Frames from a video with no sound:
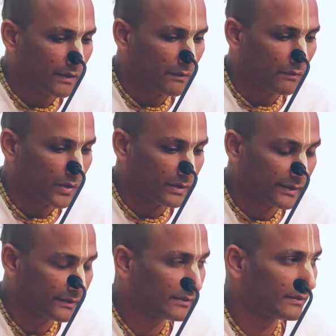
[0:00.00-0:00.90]
for
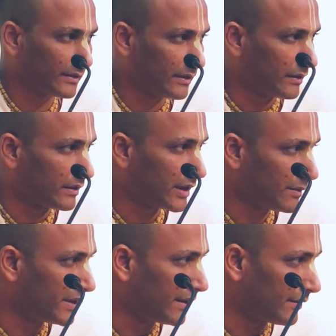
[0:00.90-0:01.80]
this
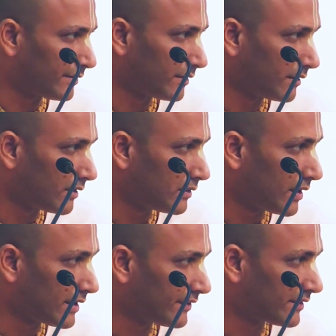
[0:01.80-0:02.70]
culmination, to
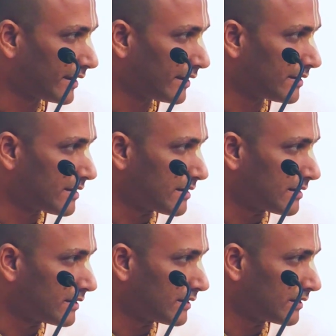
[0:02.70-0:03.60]
understand,
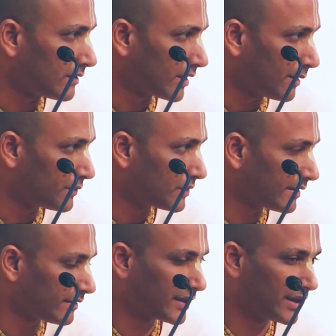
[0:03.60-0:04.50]
to come to
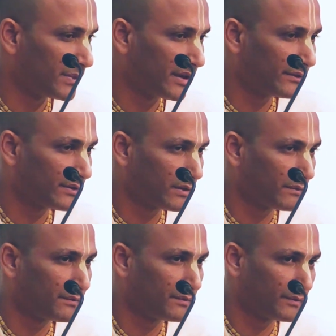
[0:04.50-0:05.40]
this culmination
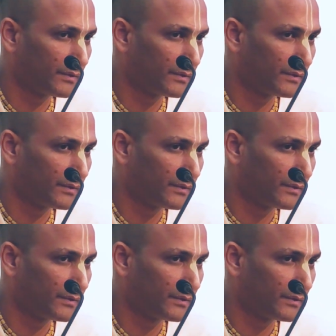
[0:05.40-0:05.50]
of